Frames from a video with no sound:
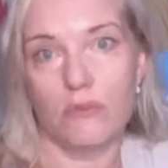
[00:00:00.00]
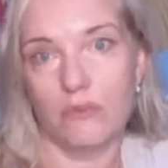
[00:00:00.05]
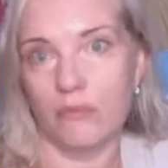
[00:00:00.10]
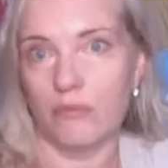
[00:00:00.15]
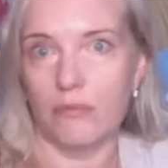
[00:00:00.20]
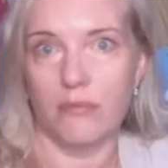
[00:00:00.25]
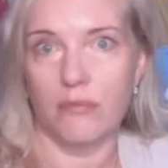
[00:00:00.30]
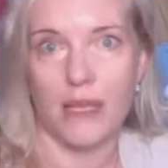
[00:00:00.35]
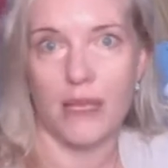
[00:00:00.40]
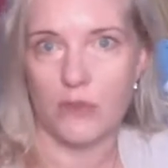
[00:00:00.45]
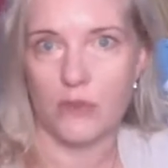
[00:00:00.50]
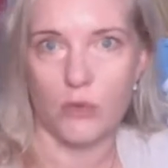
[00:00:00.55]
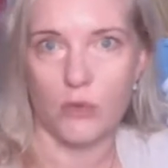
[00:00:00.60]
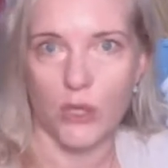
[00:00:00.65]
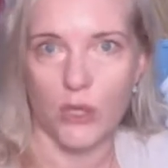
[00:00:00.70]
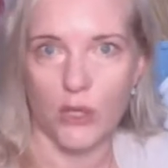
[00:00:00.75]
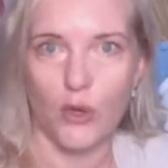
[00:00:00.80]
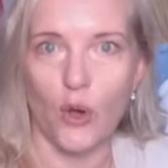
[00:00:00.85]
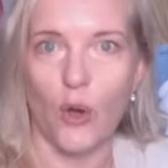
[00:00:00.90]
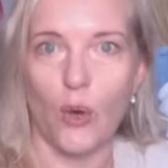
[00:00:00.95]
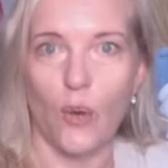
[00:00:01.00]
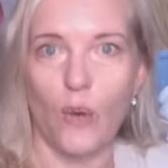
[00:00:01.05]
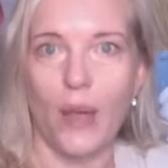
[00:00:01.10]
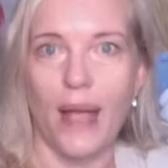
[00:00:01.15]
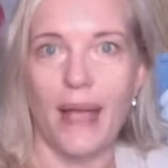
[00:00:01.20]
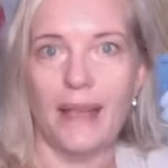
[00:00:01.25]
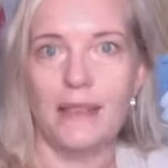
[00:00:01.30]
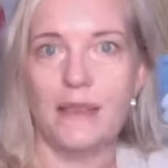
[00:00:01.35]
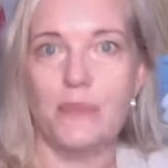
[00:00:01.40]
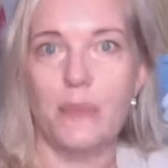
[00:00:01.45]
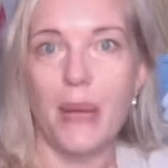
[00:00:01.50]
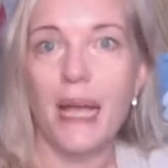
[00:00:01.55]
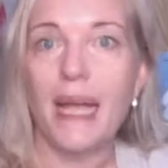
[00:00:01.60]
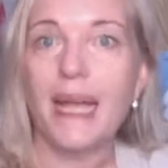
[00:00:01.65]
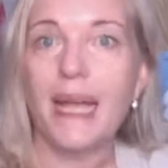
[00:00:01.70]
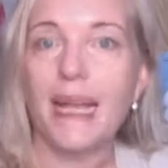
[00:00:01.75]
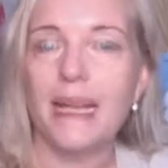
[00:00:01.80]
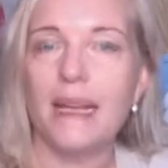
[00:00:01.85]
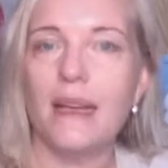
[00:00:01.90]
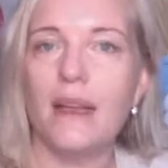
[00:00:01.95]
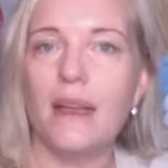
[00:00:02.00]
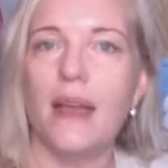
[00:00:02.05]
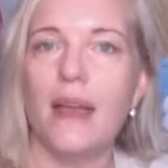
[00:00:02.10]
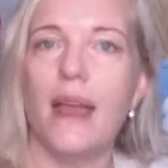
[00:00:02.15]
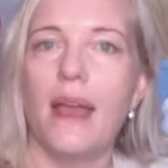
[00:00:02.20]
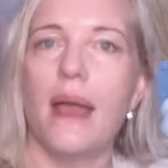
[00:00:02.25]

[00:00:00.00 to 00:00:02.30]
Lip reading: that's what you know as pain.